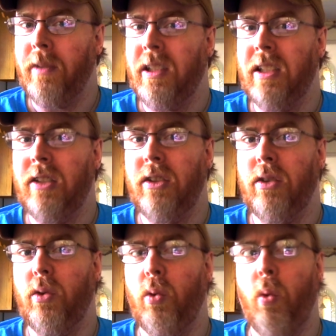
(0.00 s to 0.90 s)
didn't
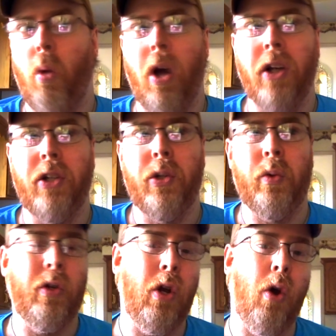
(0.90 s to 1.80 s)
want to
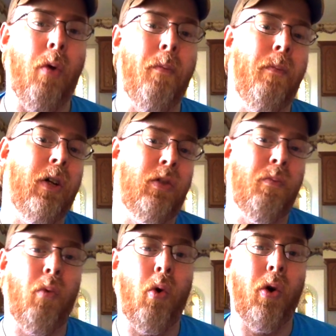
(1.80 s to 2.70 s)
know much
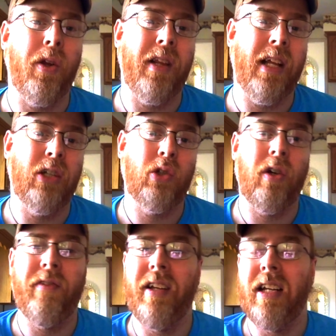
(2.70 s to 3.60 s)
more than
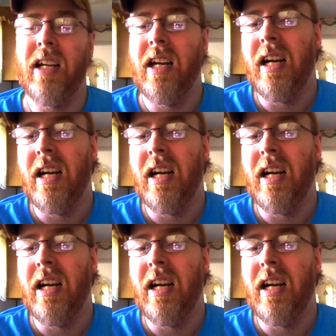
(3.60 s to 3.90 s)
sort of the